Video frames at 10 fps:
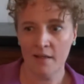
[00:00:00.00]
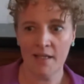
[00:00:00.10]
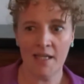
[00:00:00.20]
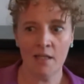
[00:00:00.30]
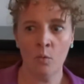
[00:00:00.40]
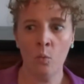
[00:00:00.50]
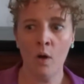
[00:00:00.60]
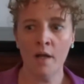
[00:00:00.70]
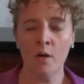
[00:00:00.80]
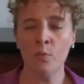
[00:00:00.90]
In
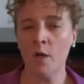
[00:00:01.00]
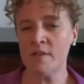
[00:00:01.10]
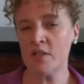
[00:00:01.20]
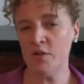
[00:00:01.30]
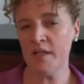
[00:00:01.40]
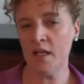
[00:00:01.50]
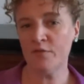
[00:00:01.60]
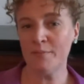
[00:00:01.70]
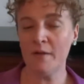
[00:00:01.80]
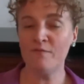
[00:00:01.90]
what aromas are you getting
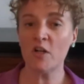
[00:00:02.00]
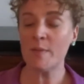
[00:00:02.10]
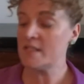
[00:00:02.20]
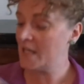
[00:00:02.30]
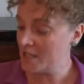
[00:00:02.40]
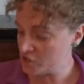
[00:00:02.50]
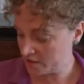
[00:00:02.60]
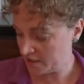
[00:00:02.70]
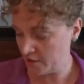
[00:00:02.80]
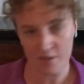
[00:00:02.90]
from the fermentation
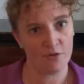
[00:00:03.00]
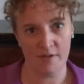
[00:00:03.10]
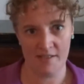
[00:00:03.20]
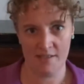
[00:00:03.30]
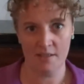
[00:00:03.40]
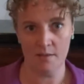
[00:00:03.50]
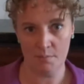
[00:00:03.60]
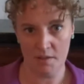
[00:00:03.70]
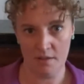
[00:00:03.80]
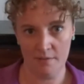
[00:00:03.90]
characteristics of the
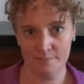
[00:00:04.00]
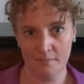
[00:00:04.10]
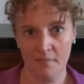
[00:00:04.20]
beer?